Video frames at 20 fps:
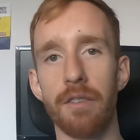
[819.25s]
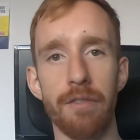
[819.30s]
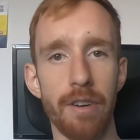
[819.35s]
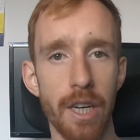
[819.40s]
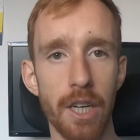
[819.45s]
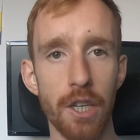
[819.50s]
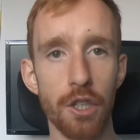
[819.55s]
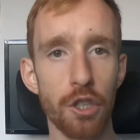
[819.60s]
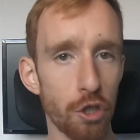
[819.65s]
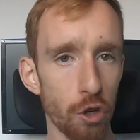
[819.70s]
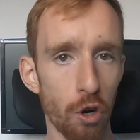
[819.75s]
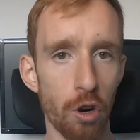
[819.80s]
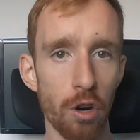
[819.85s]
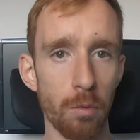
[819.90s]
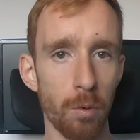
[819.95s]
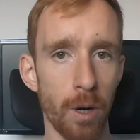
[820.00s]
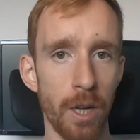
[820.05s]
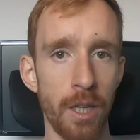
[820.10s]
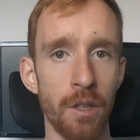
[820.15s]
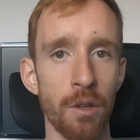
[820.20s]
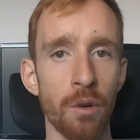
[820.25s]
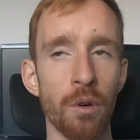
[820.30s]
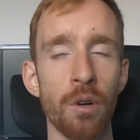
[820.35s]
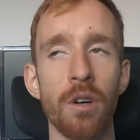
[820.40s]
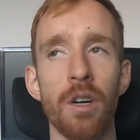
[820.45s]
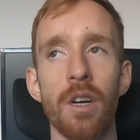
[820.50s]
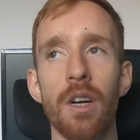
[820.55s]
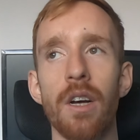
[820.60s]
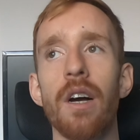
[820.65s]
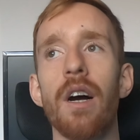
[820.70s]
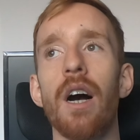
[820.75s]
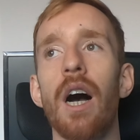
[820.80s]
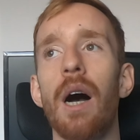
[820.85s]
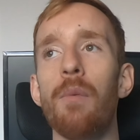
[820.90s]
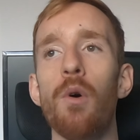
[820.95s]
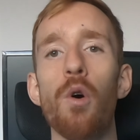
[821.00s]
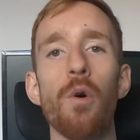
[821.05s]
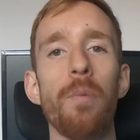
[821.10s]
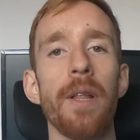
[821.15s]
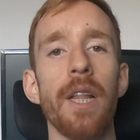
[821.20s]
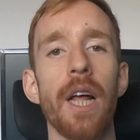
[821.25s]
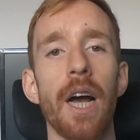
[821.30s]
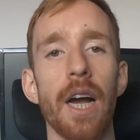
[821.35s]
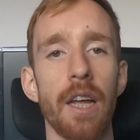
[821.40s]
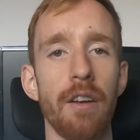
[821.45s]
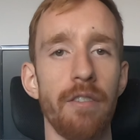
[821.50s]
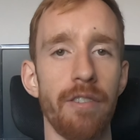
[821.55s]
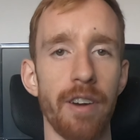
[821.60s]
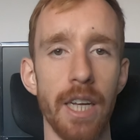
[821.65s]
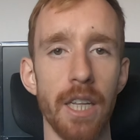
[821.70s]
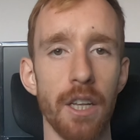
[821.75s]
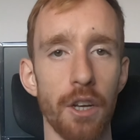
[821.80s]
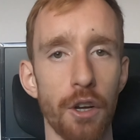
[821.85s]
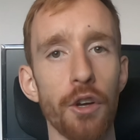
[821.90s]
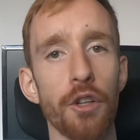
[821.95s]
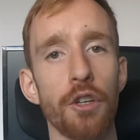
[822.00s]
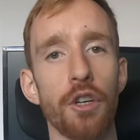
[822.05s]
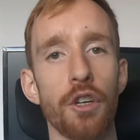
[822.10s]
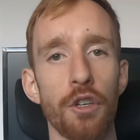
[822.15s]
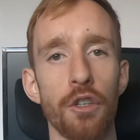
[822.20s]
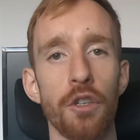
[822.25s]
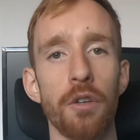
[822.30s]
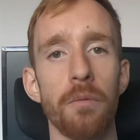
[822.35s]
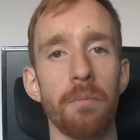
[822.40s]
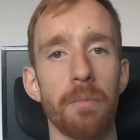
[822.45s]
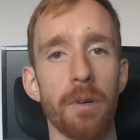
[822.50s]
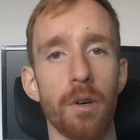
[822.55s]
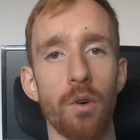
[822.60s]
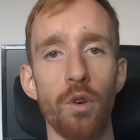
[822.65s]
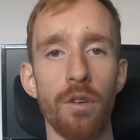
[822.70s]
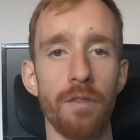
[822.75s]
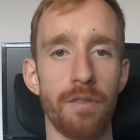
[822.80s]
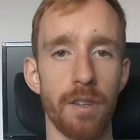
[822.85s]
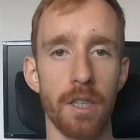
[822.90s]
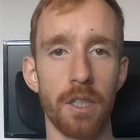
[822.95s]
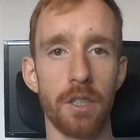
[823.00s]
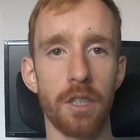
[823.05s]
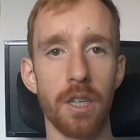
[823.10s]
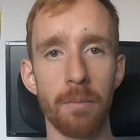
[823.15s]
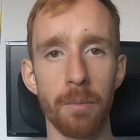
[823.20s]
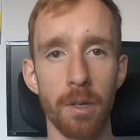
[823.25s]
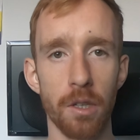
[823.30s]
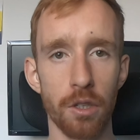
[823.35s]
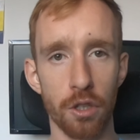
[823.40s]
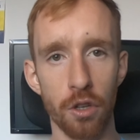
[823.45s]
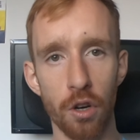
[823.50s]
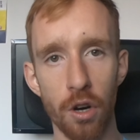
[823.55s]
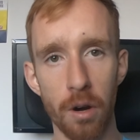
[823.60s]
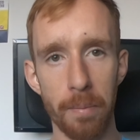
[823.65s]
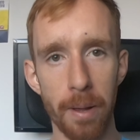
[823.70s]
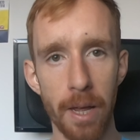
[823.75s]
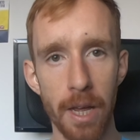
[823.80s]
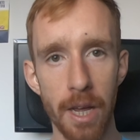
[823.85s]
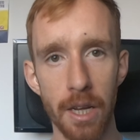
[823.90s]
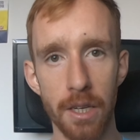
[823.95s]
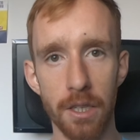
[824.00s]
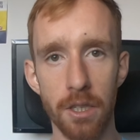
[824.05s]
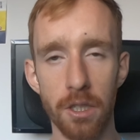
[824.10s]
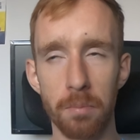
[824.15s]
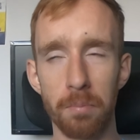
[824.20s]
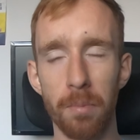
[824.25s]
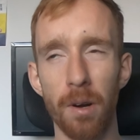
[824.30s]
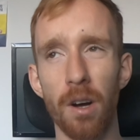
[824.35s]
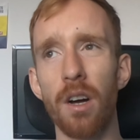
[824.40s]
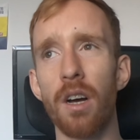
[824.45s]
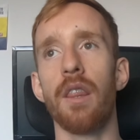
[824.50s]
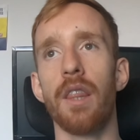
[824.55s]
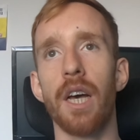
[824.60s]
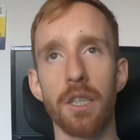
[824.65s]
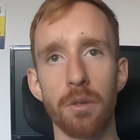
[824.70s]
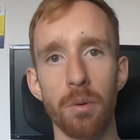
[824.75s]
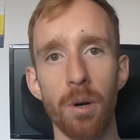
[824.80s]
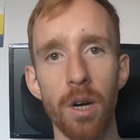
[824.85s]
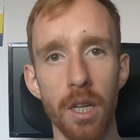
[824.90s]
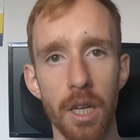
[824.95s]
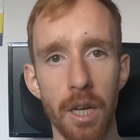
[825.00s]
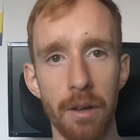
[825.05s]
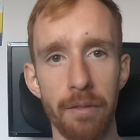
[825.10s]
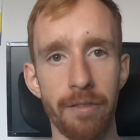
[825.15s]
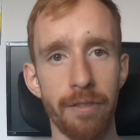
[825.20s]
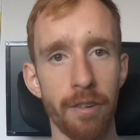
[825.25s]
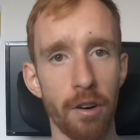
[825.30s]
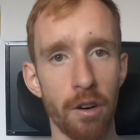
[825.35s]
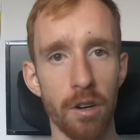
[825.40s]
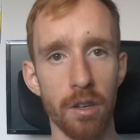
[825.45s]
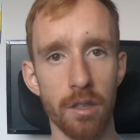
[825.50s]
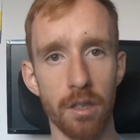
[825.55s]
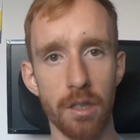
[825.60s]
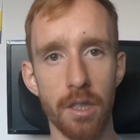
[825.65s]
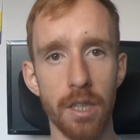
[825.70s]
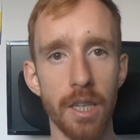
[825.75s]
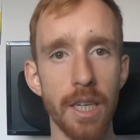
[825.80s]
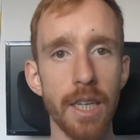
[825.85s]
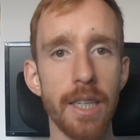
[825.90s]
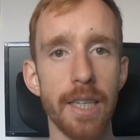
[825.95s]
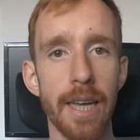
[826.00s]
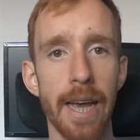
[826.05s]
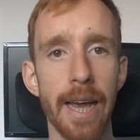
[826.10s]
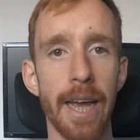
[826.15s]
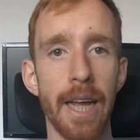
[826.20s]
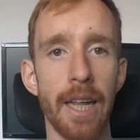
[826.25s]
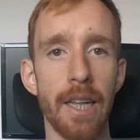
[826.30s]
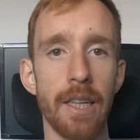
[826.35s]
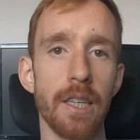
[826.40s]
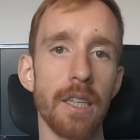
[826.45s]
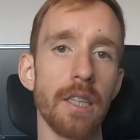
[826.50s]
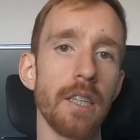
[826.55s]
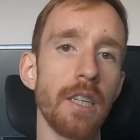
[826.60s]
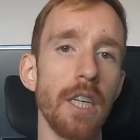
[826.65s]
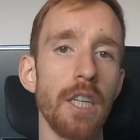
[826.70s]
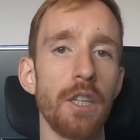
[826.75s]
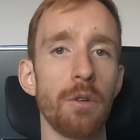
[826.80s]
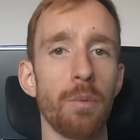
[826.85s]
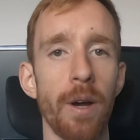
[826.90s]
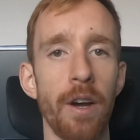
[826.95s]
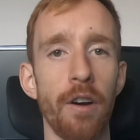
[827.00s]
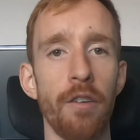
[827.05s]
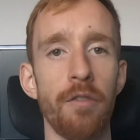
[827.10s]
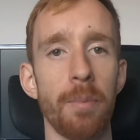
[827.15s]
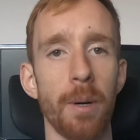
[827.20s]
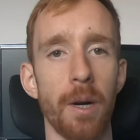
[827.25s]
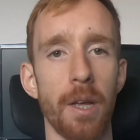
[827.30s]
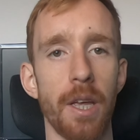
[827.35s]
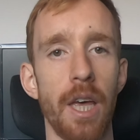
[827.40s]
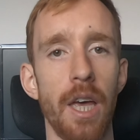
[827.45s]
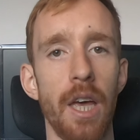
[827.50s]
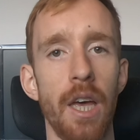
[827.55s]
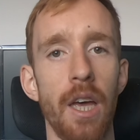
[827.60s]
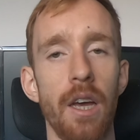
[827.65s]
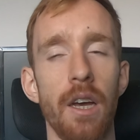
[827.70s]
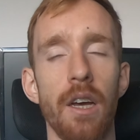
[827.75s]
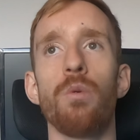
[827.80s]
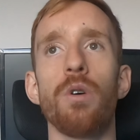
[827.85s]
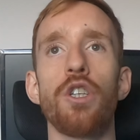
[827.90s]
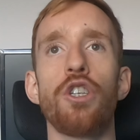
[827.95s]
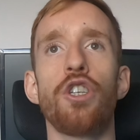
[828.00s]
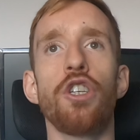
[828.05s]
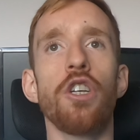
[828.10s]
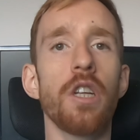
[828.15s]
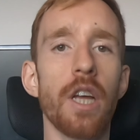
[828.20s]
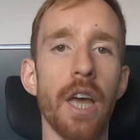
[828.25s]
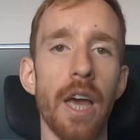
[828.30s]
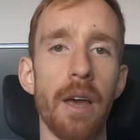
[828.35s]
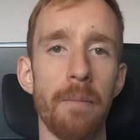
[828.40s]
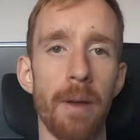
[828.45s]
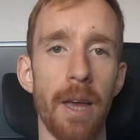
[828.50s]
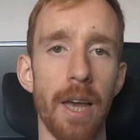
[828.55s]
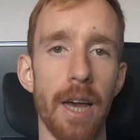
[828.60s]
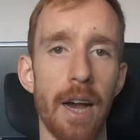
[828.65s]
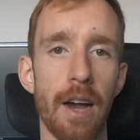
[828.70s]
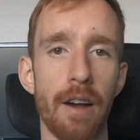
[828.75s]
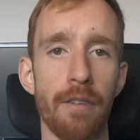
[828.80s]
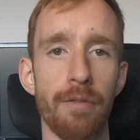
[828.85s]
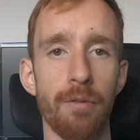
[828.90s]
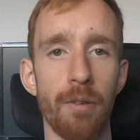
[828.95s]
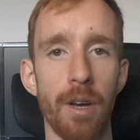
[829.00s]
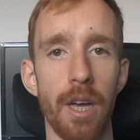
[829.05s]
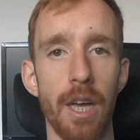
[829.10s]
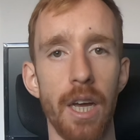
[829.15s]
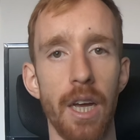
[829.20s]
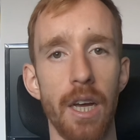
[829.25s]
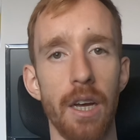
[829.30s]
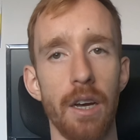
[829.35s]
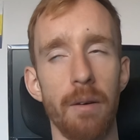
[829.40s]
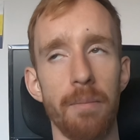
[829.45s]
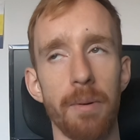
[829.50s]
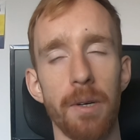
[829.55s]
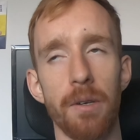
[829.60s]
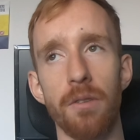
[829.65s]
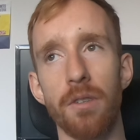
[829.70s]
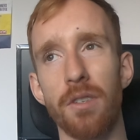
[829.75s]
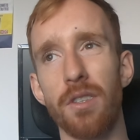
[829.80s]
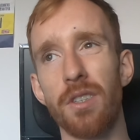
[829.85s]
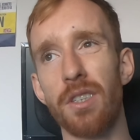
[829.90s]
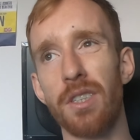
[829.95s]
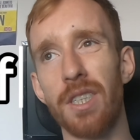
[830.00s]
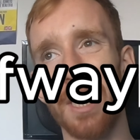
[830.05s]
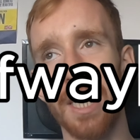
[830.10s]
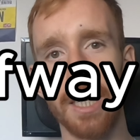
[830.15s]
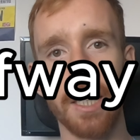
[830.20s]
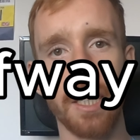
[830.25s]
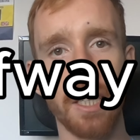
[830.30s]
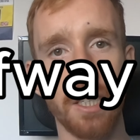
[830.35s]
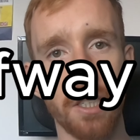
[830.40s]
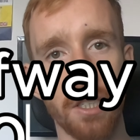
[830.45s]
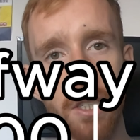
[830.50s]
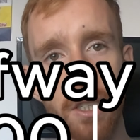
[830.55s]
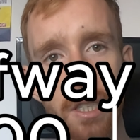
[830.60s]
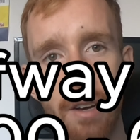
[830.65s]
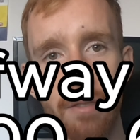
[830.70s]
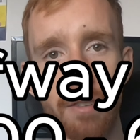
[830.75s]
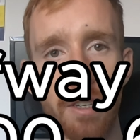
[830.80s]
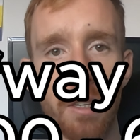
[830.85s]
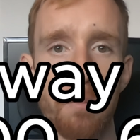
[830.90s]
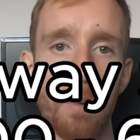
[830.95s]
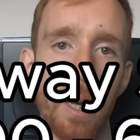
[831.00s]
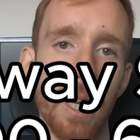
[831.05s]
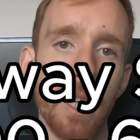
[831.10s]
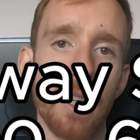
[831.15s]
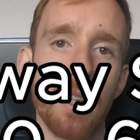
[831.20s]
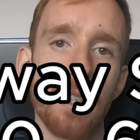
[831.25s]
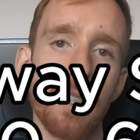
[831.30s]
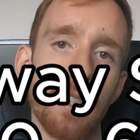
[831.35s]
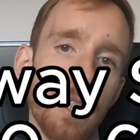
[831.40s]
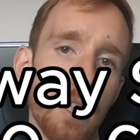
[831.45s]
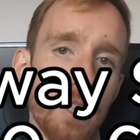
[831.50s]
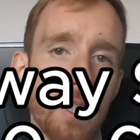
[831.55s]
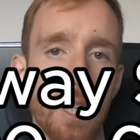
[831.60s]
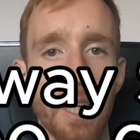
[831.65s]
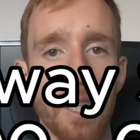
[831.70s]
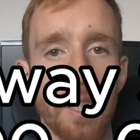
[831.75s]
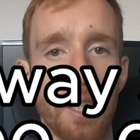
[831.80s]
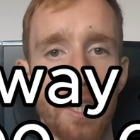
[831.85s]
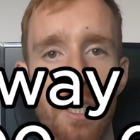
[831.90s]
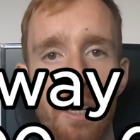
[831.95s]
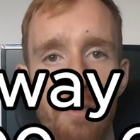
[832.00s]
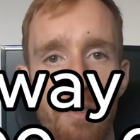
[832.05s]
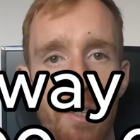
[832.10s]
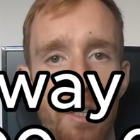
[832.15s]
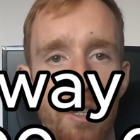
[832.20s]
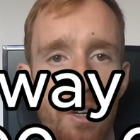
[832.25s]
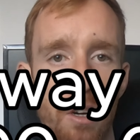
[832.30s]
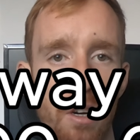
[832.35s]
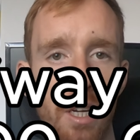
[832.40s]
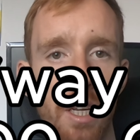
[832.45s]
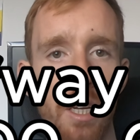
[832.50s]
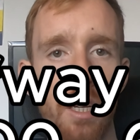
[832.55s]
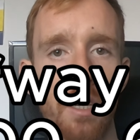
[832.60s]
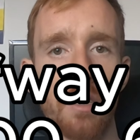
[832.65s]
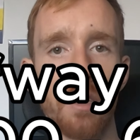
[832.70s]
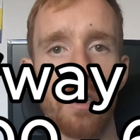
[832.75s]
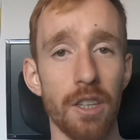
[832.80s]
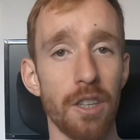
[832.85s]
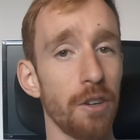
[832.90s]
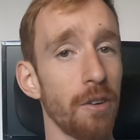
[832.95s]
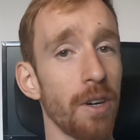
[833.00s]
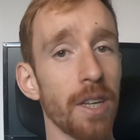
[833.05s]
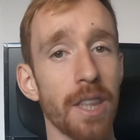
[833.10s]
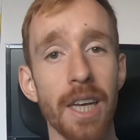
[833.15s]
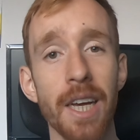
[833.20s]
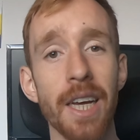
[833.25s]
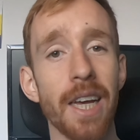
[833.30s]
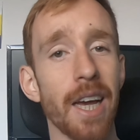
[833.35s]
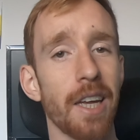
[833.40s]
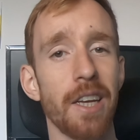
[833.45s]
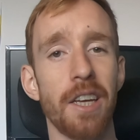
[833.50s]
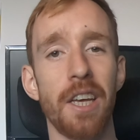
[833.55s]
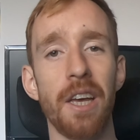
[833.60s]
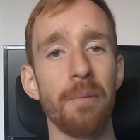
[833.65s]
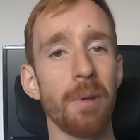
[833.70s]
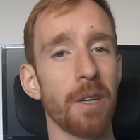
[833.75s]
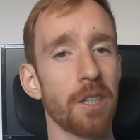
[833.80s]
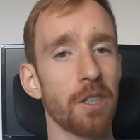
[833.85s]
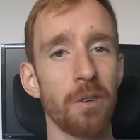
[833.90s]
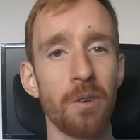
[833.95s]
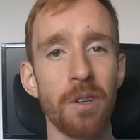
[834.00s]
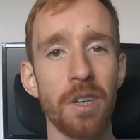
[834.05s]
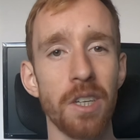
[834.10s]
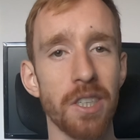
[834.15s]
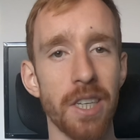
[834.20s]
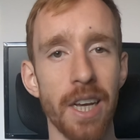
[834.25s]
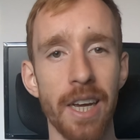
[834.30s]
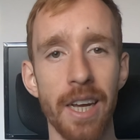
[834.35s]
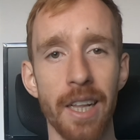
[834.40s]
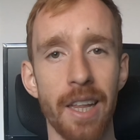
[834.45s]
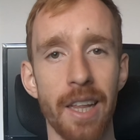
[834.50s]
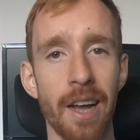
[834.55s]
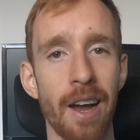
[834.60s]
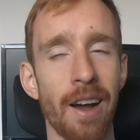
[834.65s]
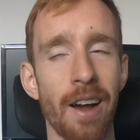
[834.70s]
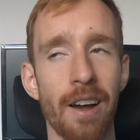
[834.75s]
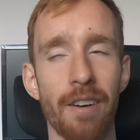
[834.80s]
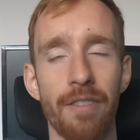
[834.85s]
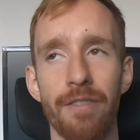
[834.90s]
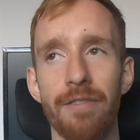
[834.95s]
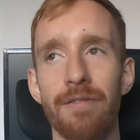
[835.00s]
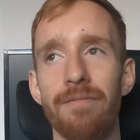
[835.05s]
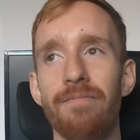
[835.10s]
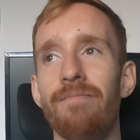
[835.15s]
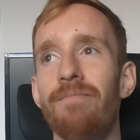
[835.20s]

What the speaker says: a very short window. I'm hoping that I can find a good group going for the similar sort of pace, but that's what I'll aim for, 3:10 to 3:12 per k, which should get me to halfway about 67 minutes to 67:30. Do I think I can keep this going in the second half?